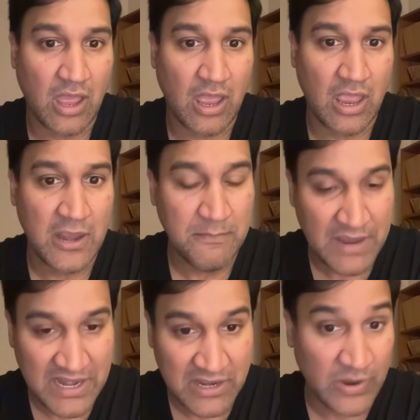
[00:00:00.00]
in
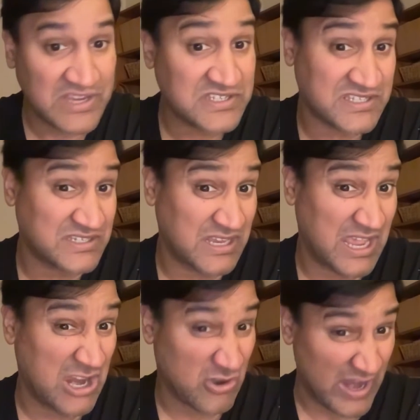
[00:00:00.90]
many ways,
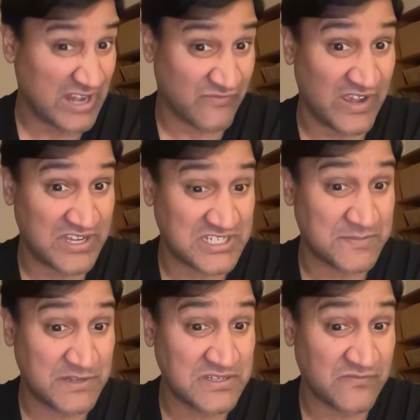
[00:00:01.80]
a great
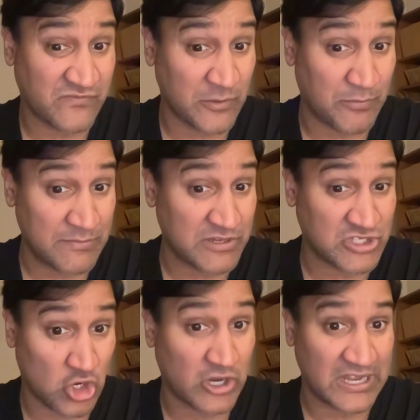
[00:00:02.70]
advertisement for the Premier
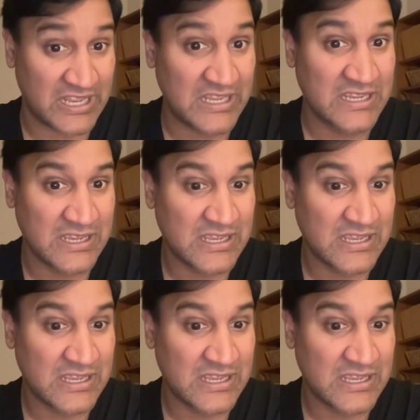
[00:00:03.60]
Soccer League,